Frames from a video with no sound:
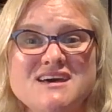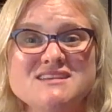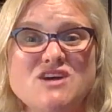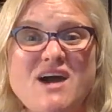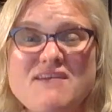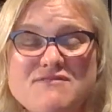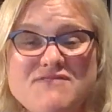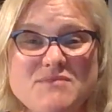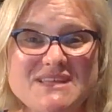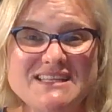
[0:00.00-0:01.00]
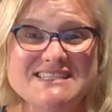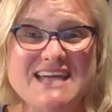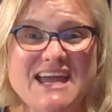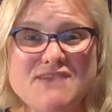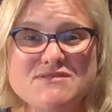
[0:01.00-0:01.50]
So have a fabulous
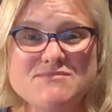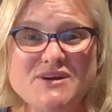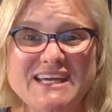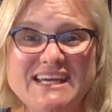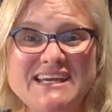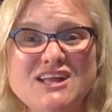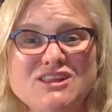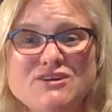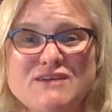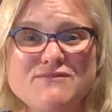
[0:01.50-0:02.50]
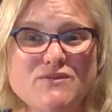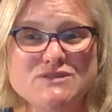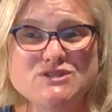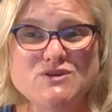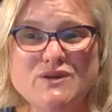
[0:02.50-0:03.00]
day, everybody. Looking forward
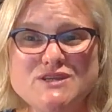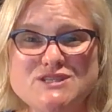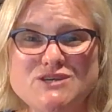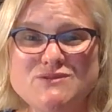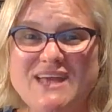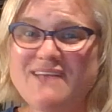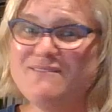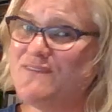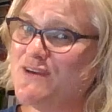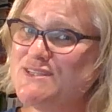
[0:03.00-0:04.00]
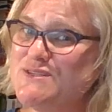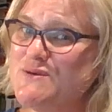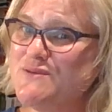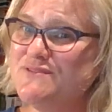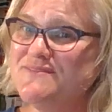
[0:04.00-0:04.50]
to talking to you again very
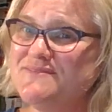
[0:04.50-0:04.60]
soon.